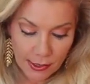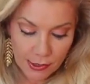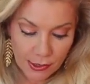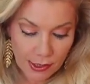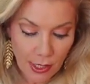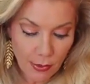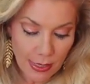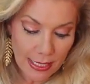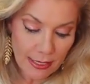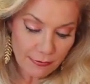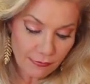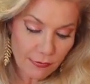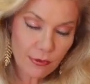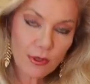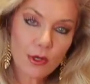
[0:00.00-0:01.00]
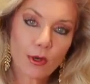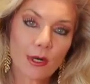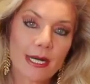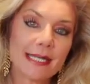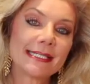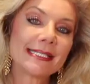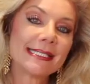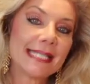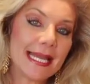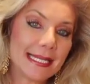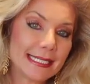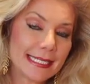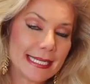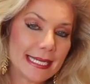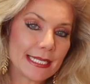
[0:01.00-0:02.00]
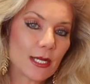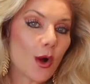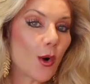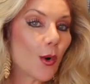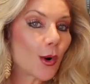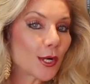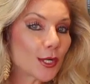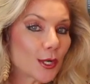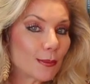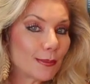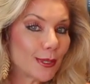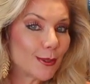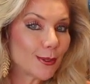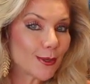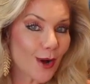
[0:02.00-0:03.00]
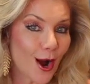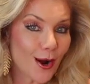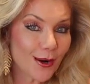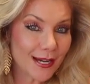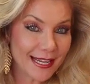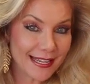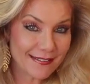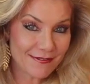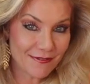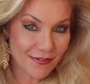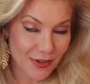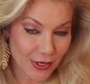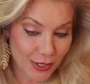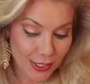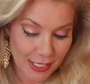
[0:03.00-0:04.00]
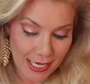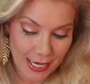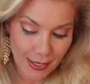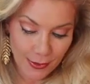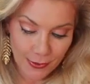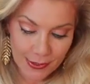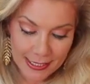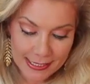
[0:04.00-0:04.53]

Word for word: So if your ascendant or your moon are in Virgo,